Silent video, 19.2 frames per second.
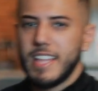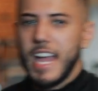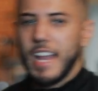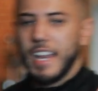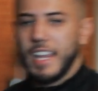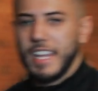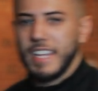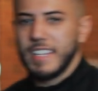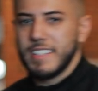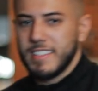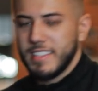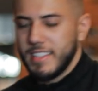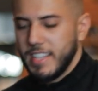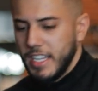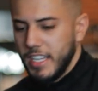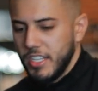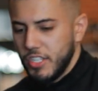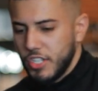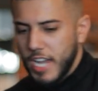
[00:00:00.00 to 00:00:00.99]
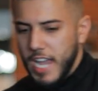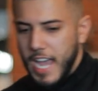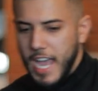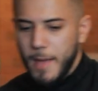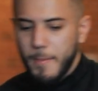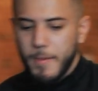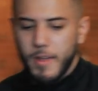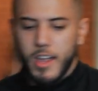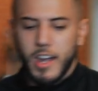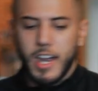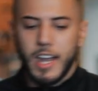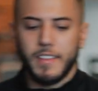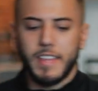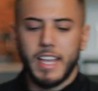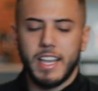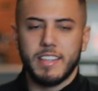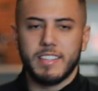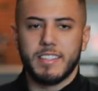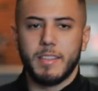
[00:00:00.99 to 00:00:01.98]
That is the jab. Alright,
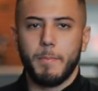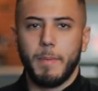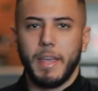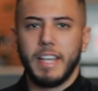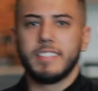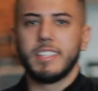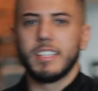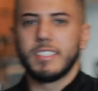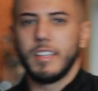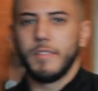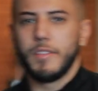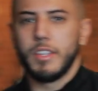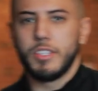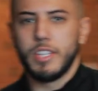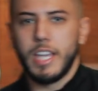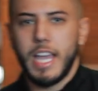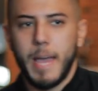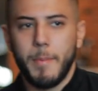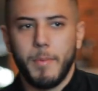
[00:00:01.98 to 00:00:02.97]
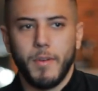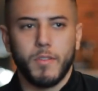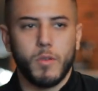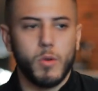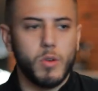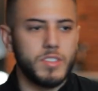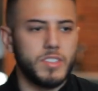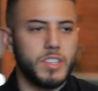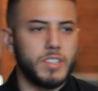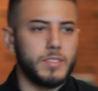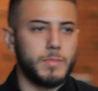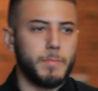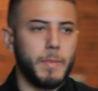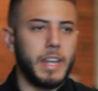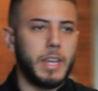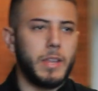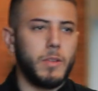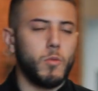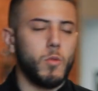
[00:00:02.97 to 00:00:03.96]
that is the basics of the jab. Of course, there's
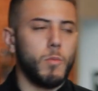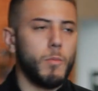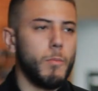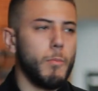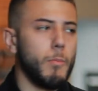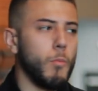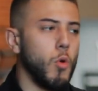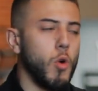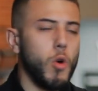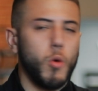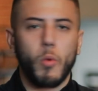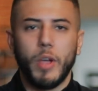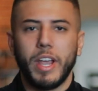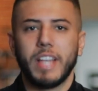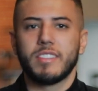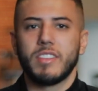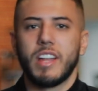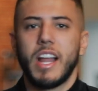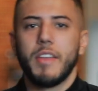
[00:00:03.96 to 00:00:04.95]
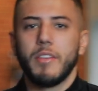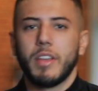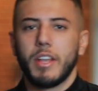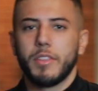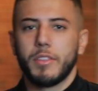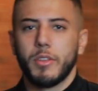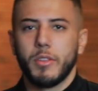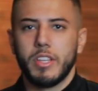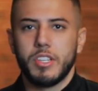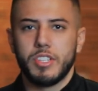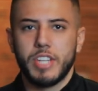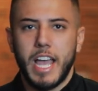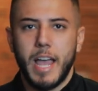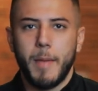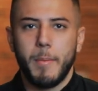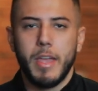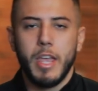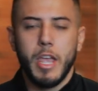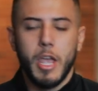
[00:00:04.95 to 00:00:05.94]
many more ways on how you can throw the
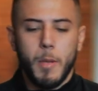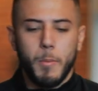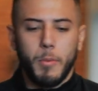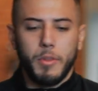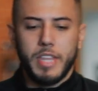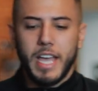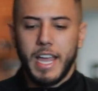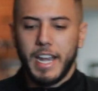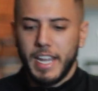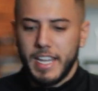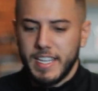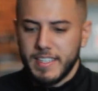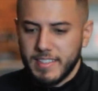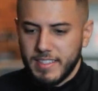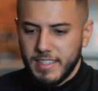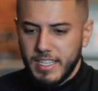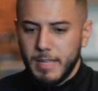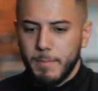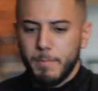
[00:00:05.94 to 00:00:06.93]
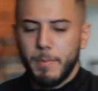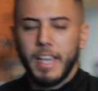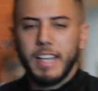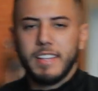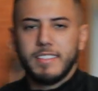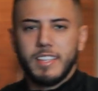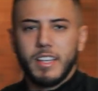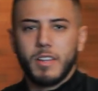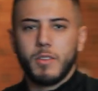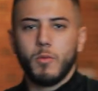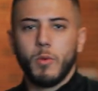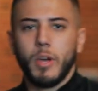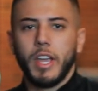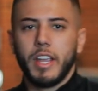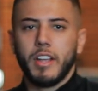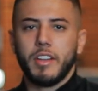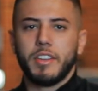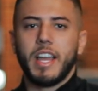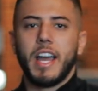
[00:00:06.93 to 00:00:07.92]
jab, but that is the basic
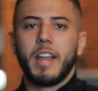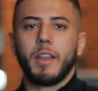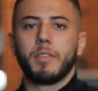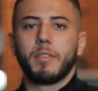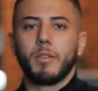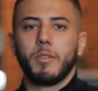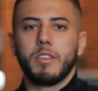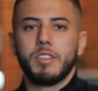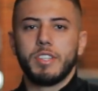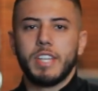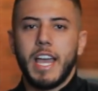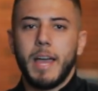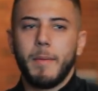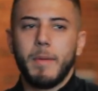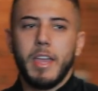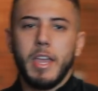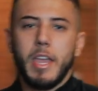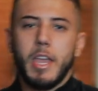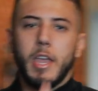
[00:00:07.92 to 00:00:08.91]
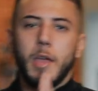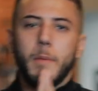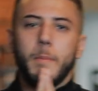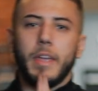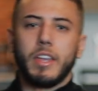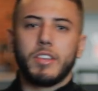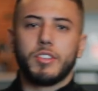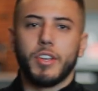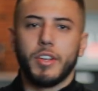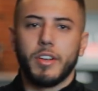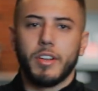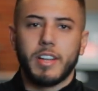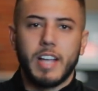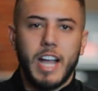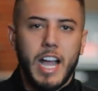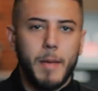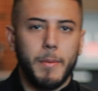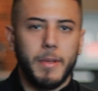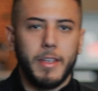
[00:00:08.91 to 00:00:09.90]
way on how to throw the jab. Make sure to
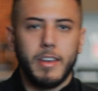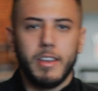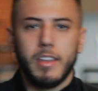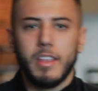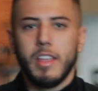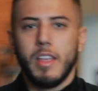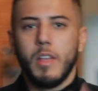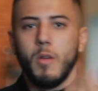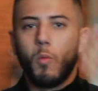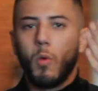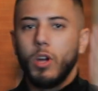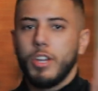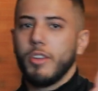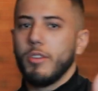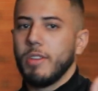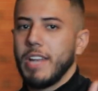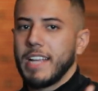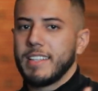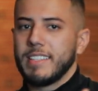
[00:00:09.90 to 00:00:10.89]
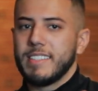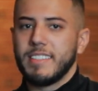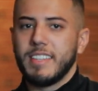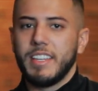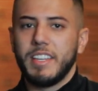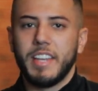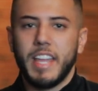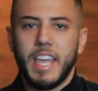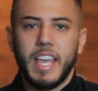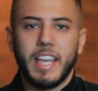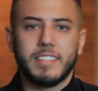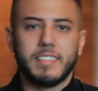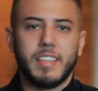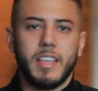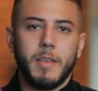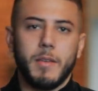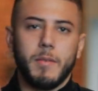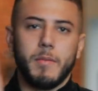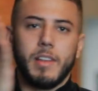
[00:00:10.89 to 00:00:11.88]
comment what you'd like to see next,
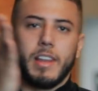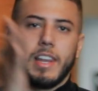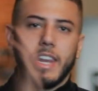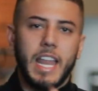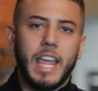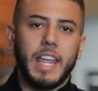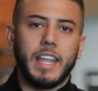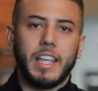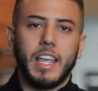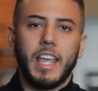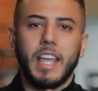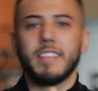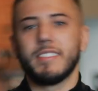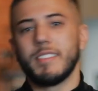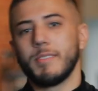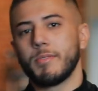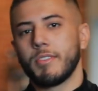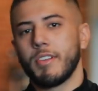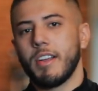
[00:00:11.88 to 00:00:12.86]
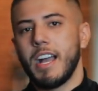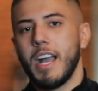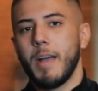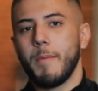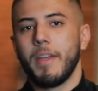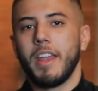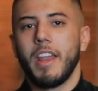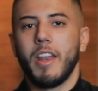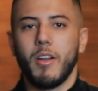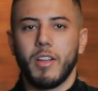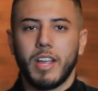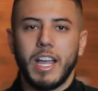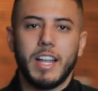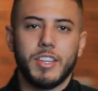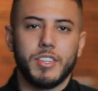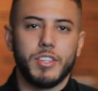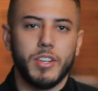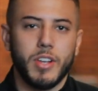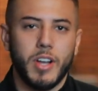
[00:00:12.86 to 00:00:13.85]
like and subscribe, and I'll
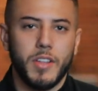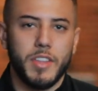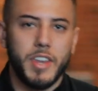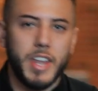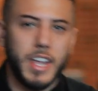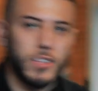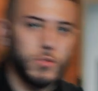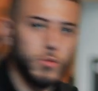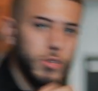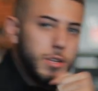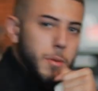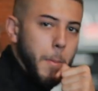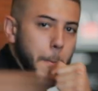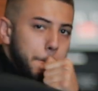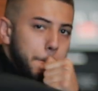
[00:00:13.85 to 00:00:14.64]
catch you on the next one.